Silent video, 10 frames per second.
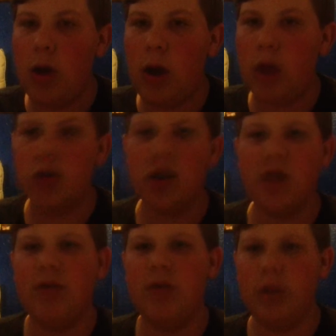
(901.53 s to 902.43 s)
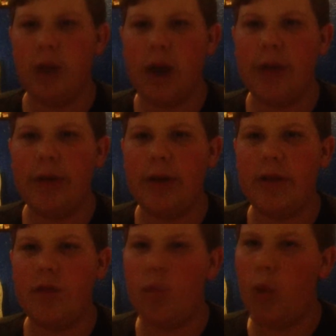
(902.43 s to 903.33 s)
I'll just give you a guideline
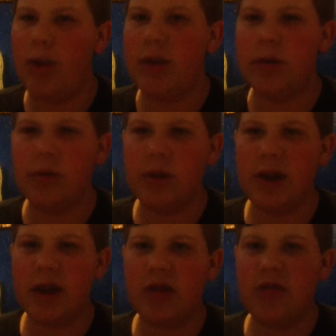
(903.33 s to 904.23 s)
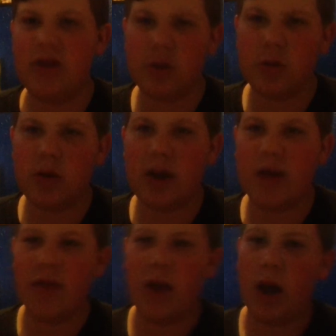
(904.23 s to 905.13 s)
of what the next 2 videos will
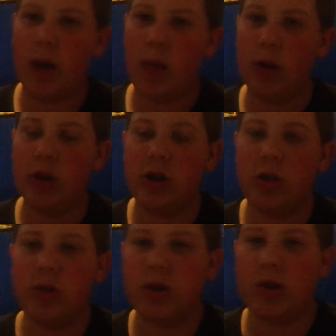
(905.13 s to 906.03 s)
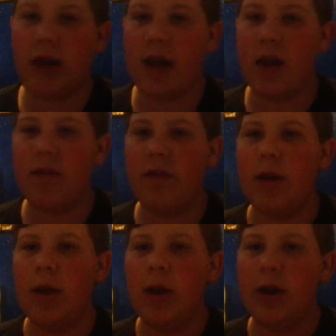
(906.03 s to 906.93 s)
have. Part 2 is going to have
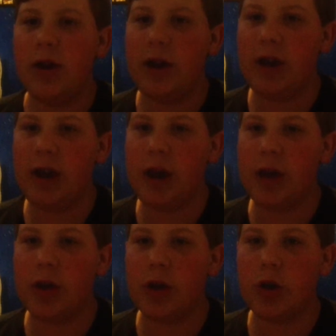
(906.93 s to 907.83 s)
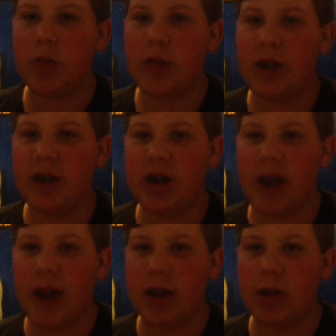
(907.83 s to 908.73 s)
the Turtle Beach
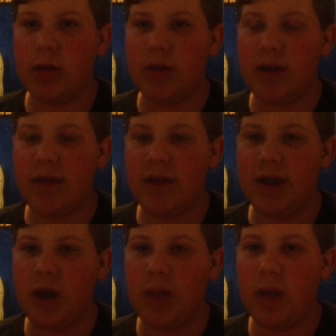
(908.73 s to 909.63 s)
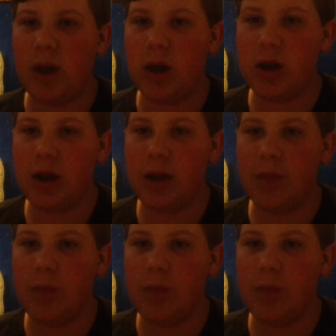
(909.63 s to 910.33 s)
X07 unboxing,